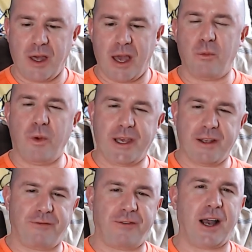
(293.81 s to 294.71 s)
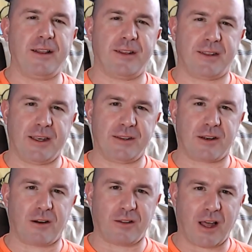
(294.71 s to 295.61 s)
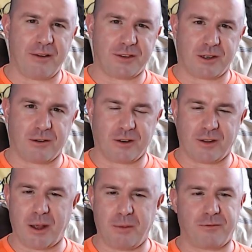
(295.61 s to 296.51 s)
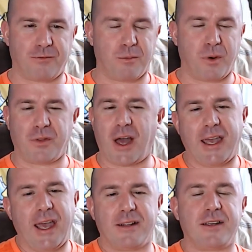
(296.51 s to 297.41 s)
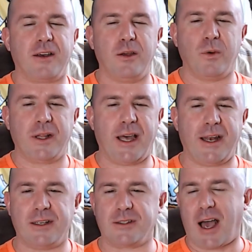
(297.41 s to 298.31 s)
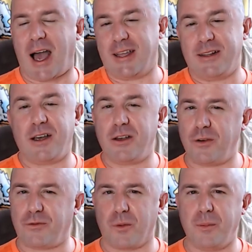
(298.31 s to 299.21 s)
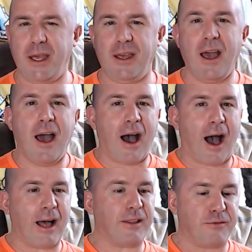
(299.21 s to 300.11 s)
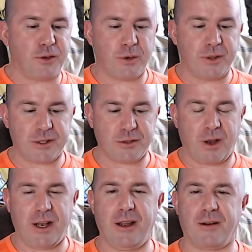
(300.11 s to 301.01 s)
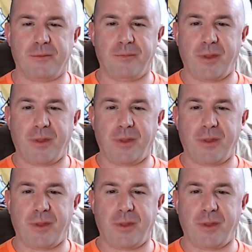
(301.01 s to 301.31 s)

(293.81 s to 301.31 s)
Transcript: And we can find the things in our lives that are in alignment for both. I can't tell you what that is. I can tell you for me, I love doing this right here.